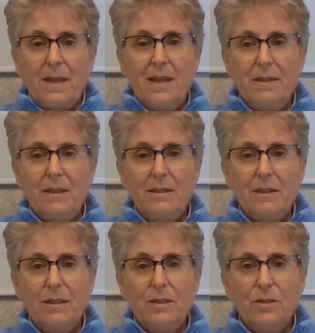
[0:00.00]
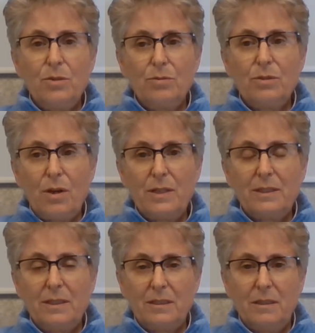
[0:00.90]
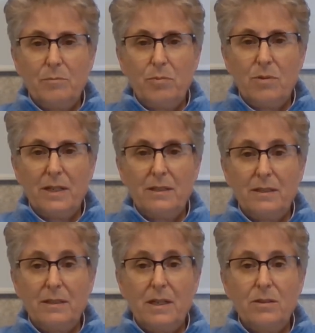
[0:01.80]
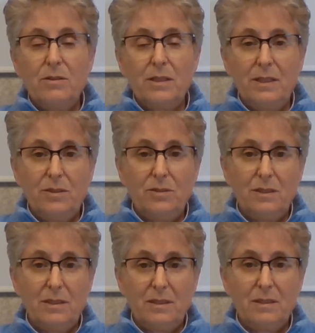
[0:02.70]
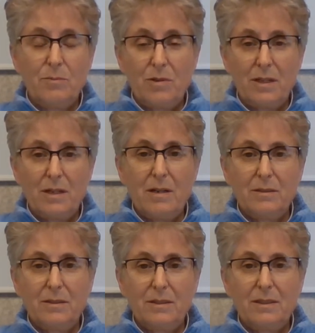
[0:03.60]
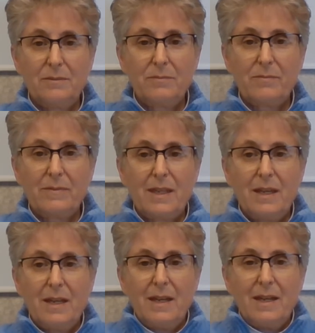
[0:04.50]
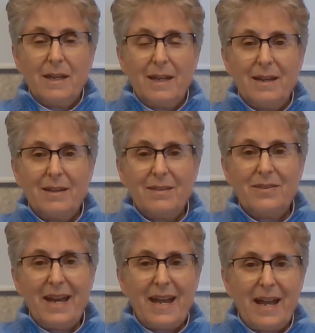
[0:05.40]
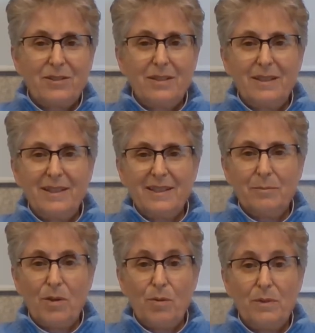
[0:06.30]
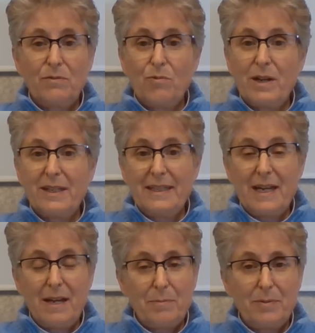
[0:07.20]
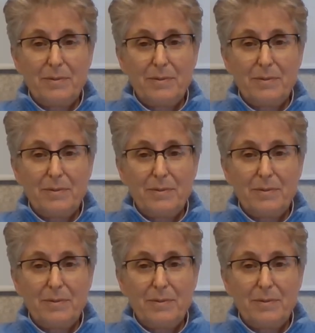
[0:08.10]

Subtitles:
And then you'll notice at some point that your attention is somewhere else. That actually is a moment of waking up.